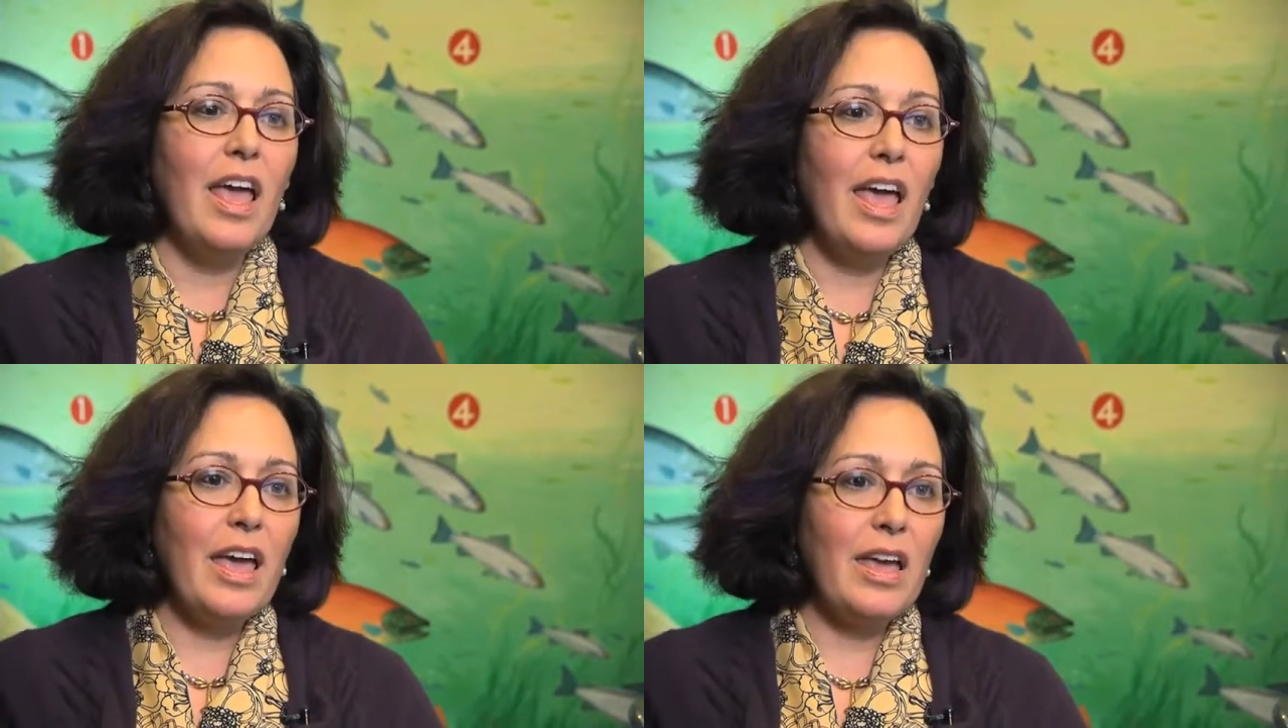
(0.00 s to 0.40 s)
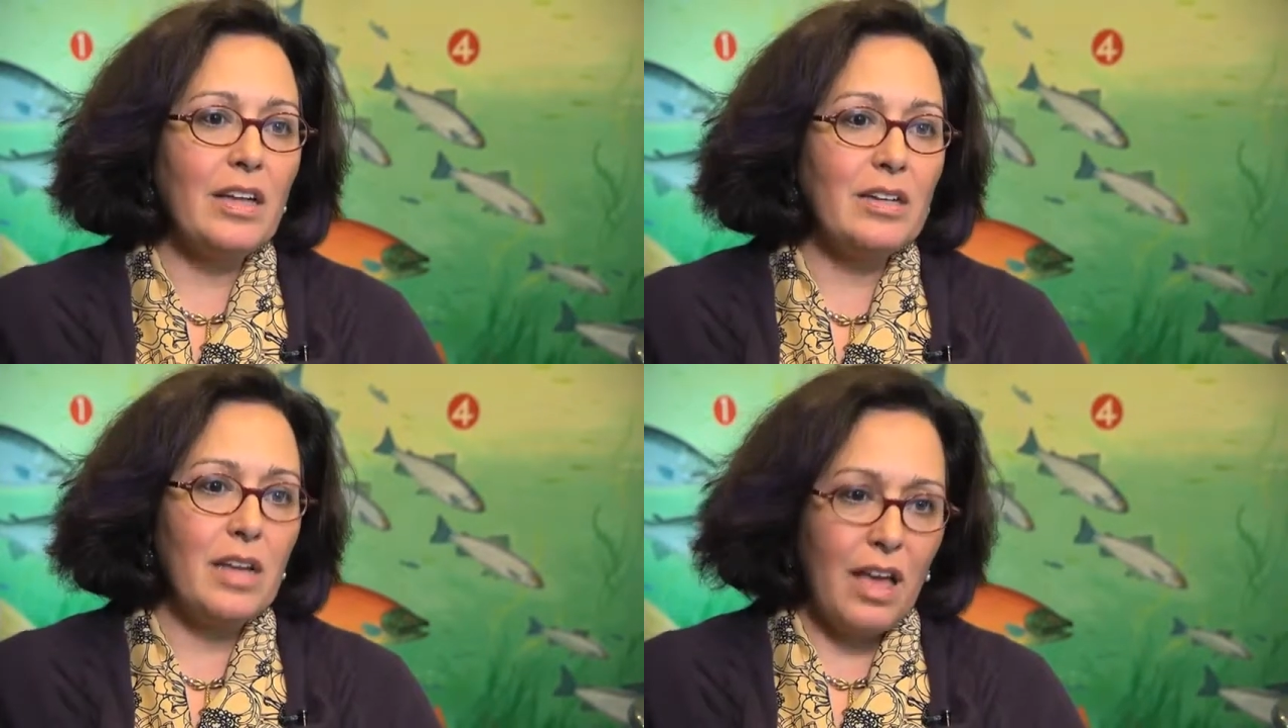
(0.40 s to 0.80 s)

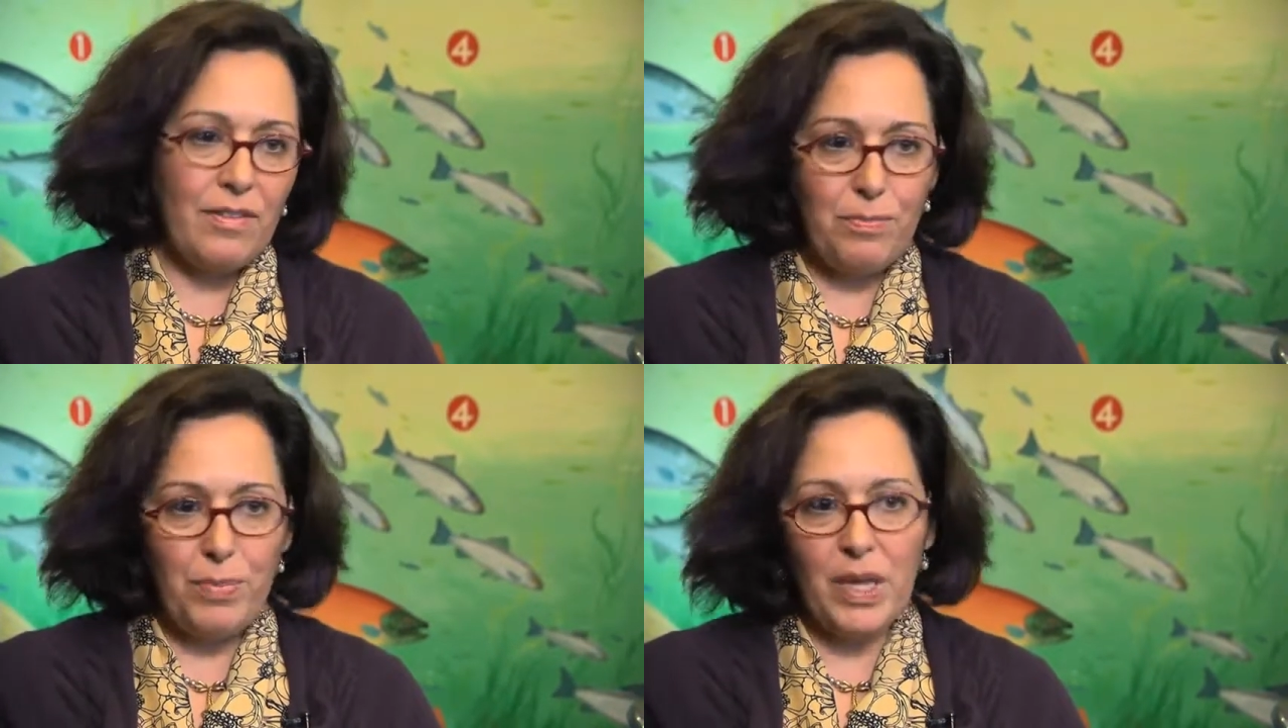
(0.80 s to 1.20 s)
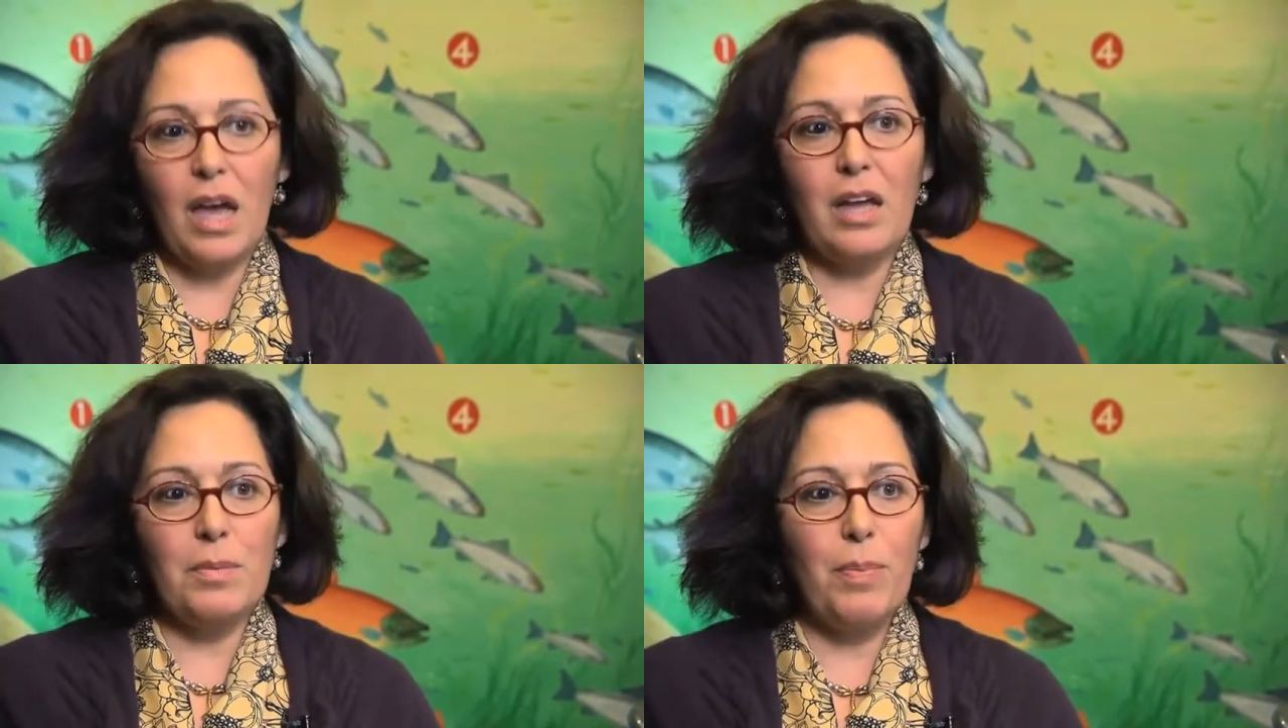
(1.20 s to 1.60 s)
and have
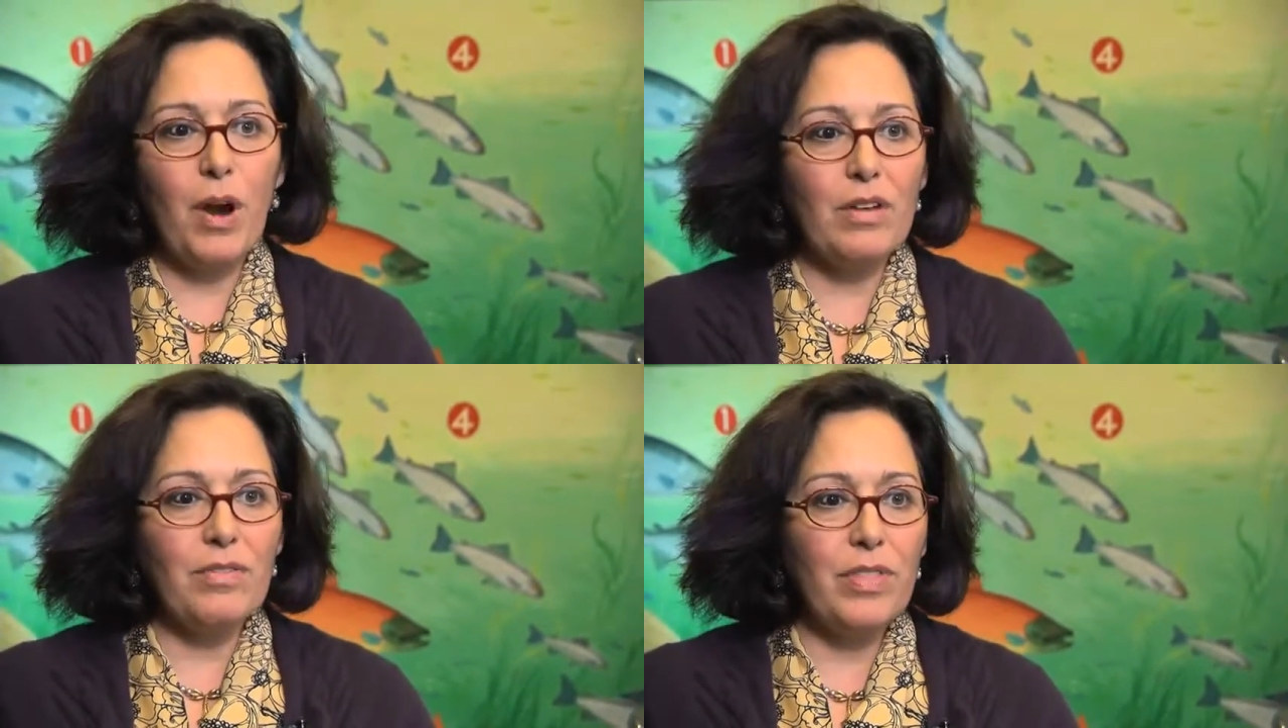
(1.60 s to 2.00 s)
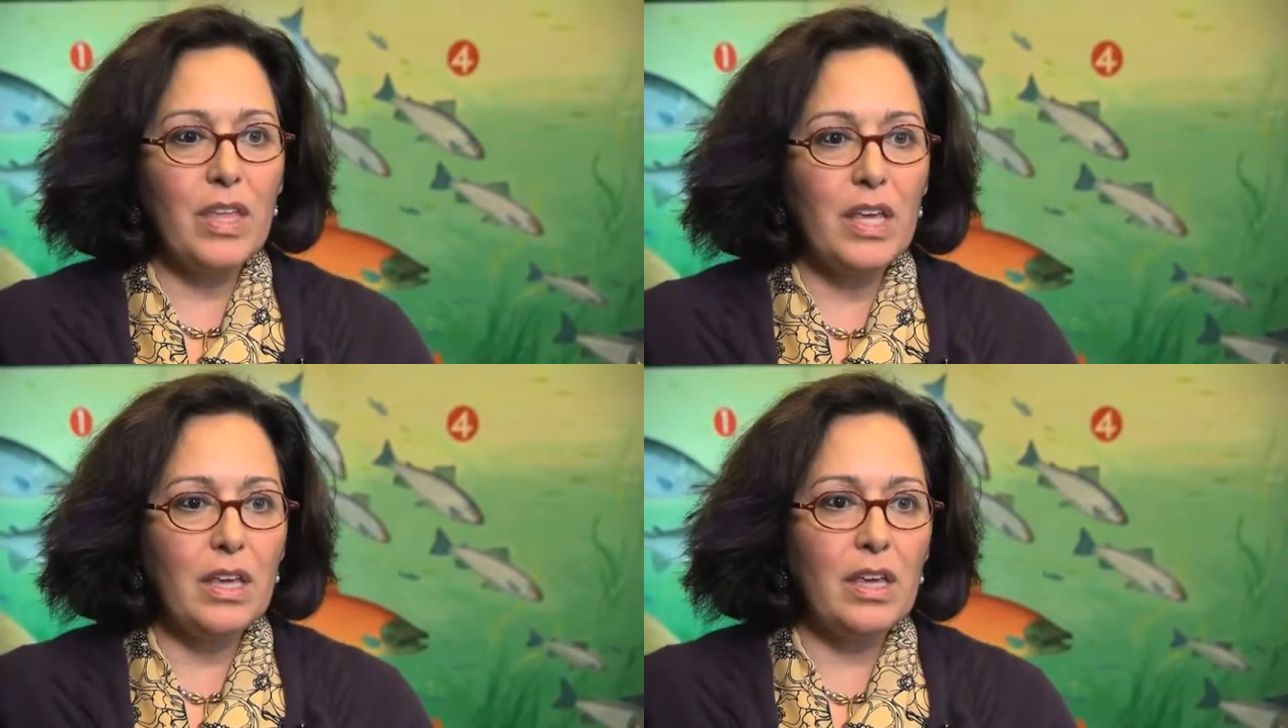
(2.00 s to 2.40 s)
begun part of
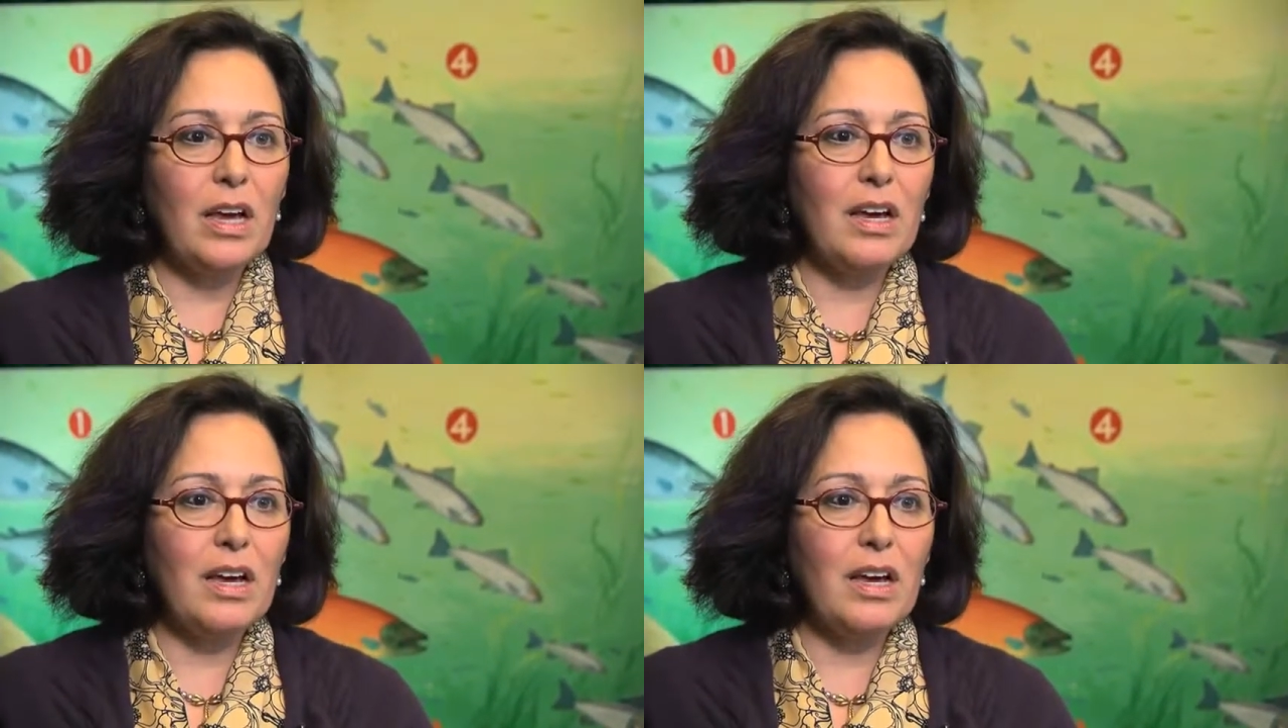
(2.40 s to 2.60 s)
the